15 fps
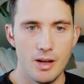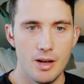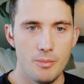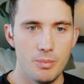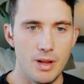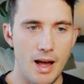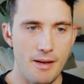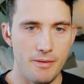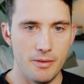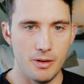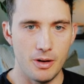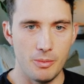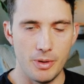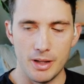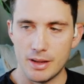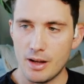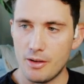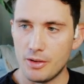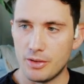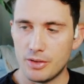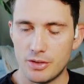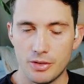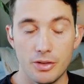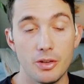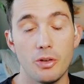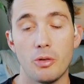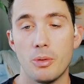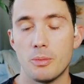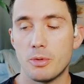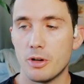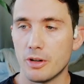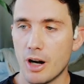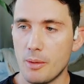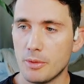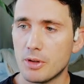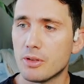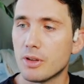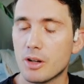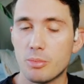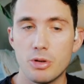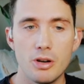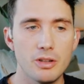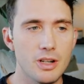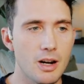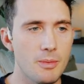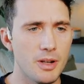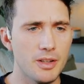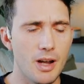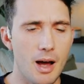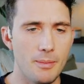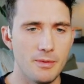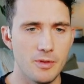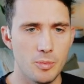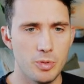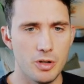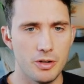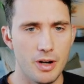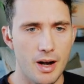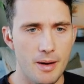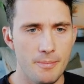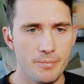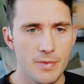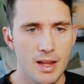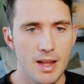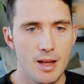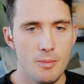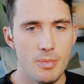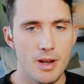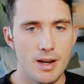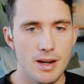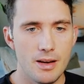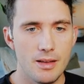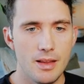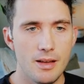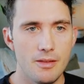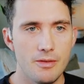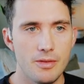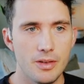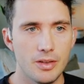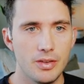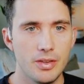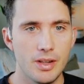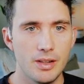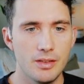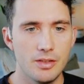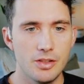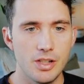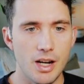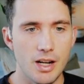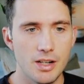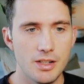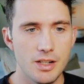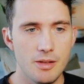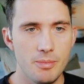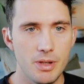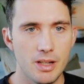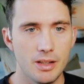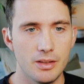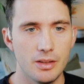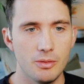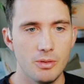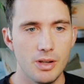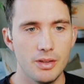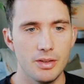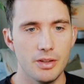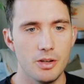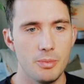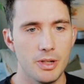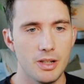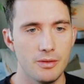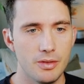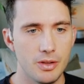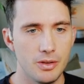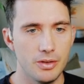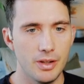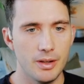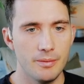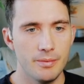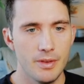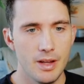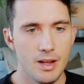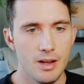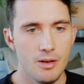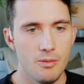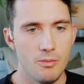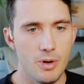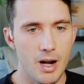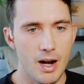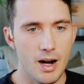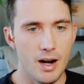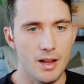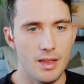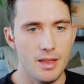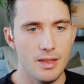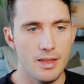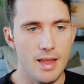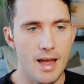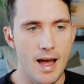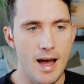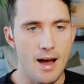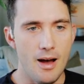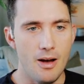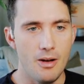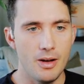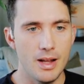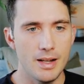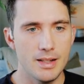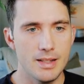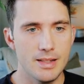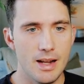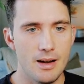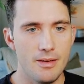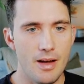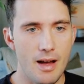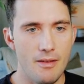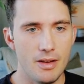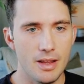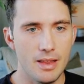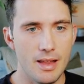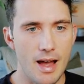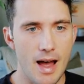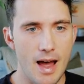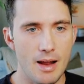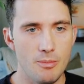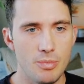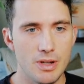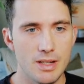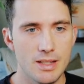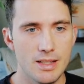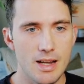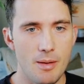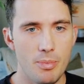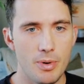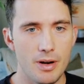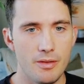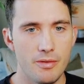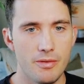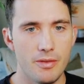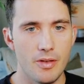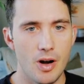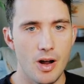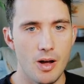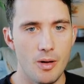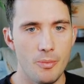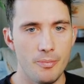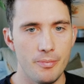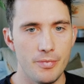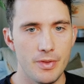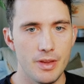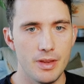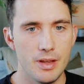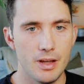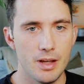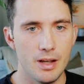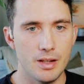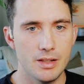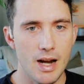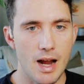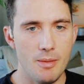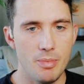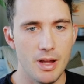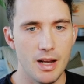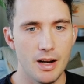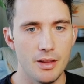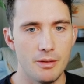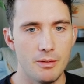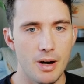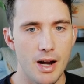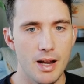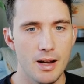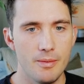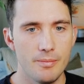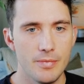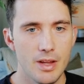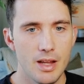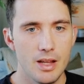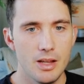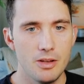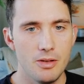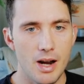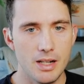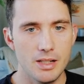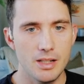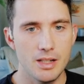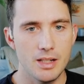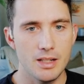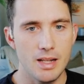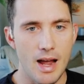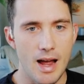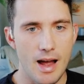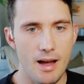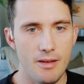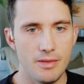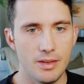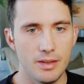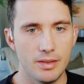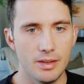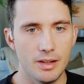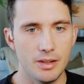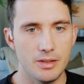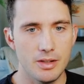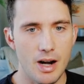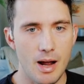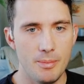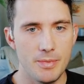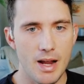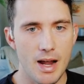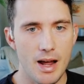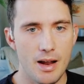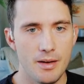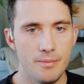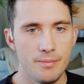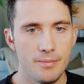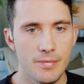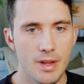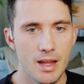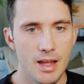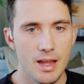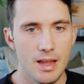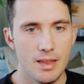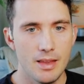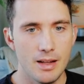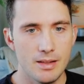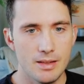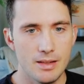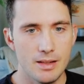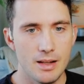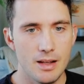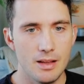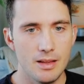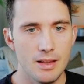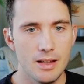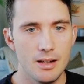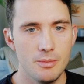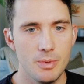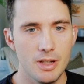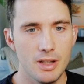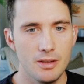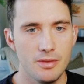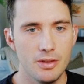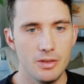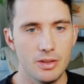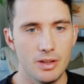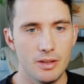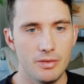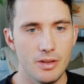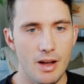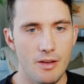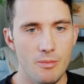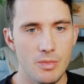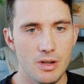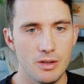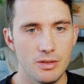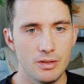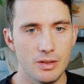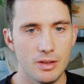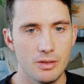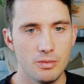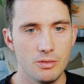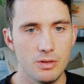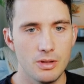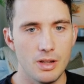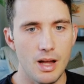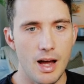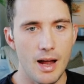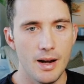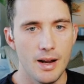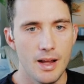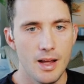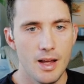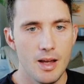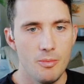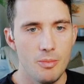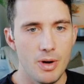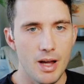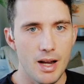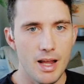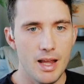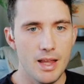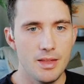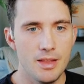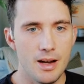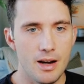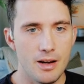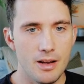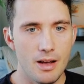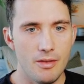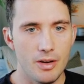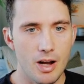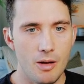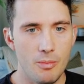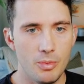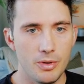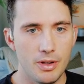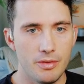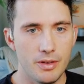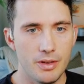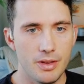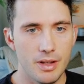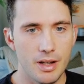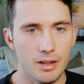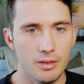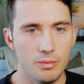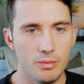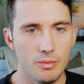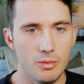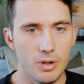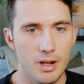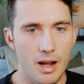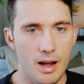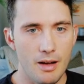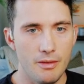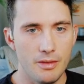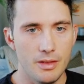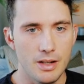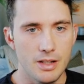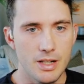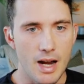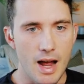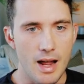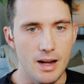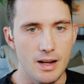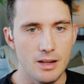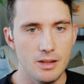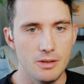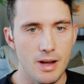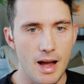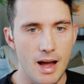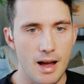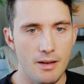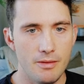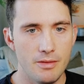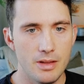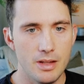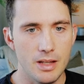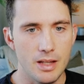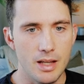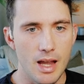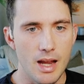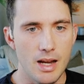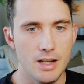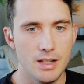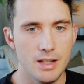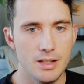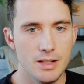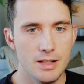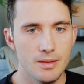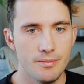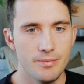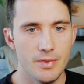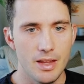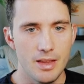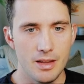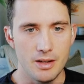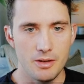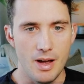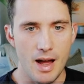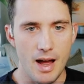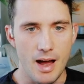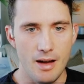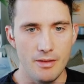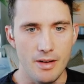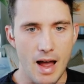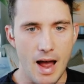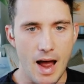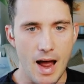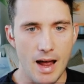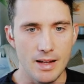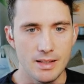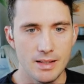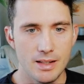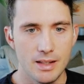platform. Like that was just the normal program. So it was like a program on top of a program, but they've since changed it because it was a little bit confusing, where now instead of having that be separate from the chat pane on the right, you actually just have this little drop down that's a little bit confusing if you haven't been using this tool a lot. But in there, you have a couple different things where you have the chat, you have the agent, and then you have ask.